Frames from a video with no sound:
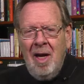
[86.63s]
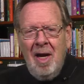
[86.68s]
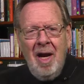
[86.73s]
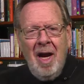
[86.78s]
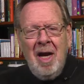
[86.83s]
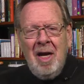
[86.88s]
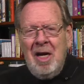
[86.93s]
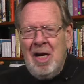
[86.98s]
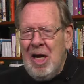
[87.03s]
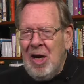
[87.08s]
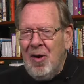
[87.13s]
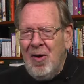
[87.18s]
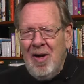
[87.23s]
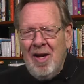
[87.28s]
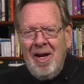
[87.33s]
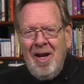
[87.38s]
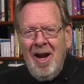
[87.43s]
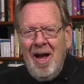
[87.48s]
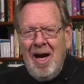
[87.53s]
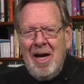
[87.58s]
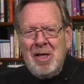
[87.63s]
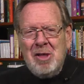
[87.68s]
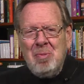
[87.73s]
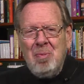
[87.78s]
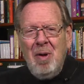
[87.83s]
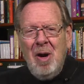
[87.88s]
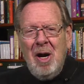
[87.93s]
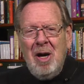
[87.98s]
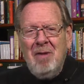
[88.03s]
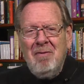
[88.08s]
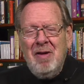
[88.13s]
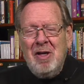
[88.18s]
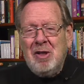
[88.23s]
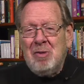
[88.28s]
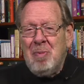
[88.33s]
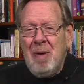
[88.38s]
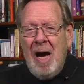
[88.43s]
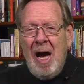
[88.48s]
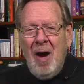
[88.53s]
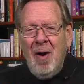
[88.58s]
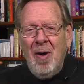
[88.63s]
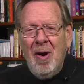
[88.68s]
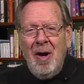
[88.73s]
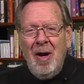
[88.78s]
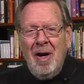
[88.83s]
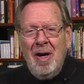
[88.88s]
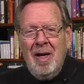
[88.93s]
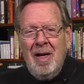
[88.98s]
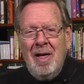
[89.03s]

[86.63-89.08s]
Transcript: And herein lies part of its power.